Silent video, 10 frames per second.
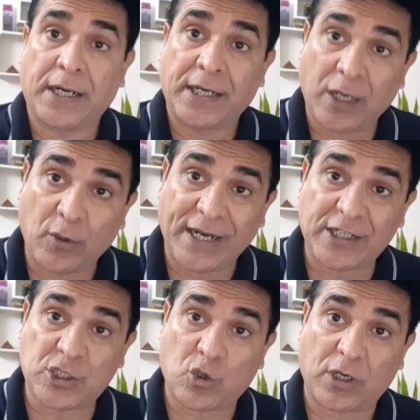Now
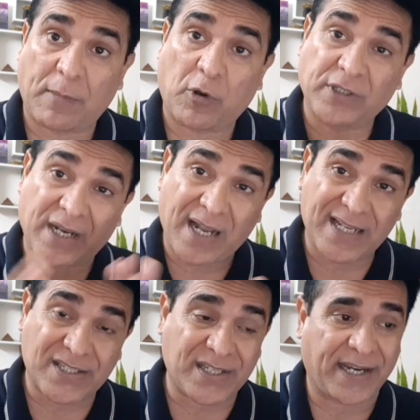let's talk about the
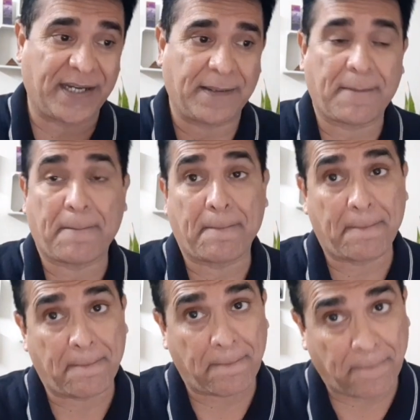last sign,
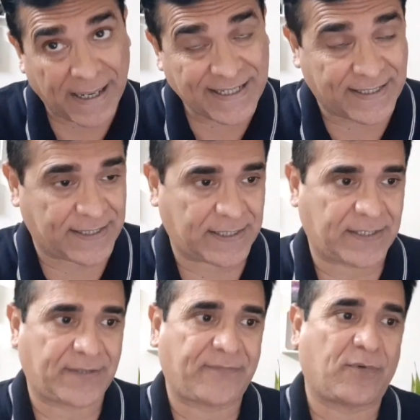
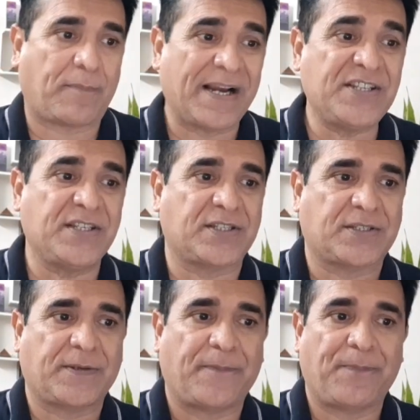Pisces. For
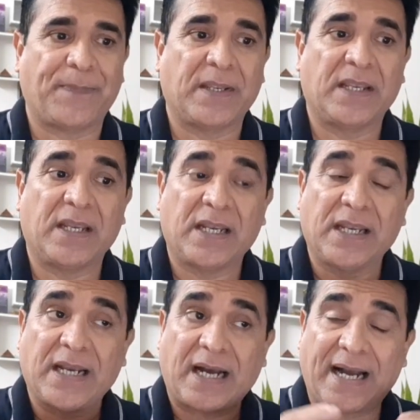Pisces,
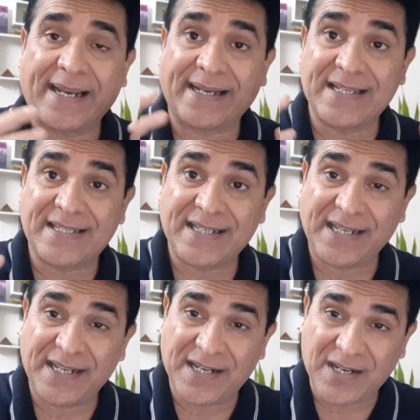I can
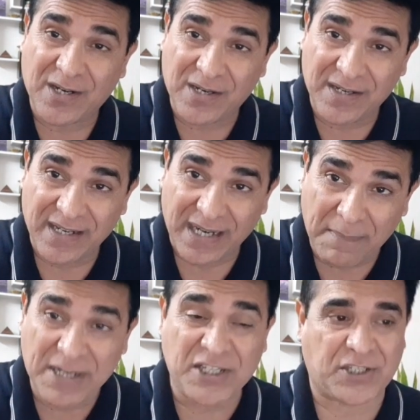see
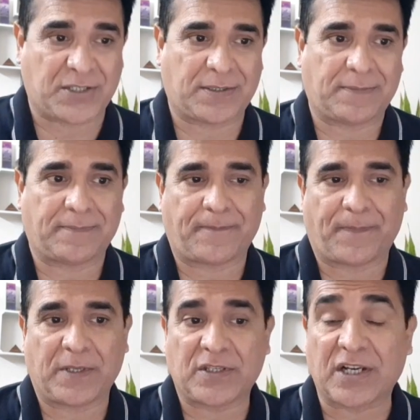immense
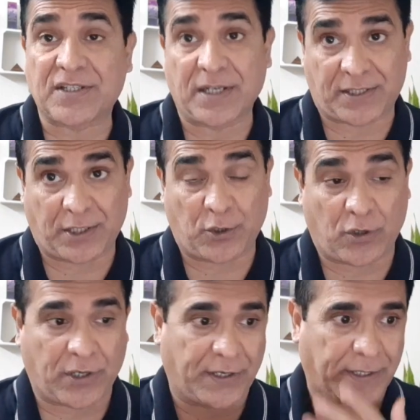success in your
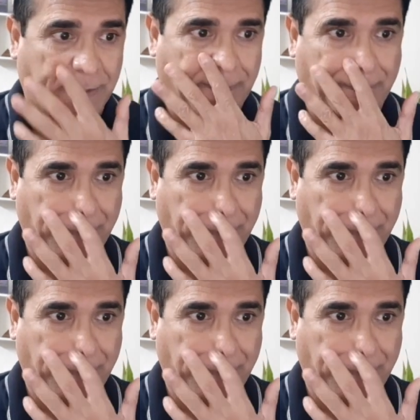career.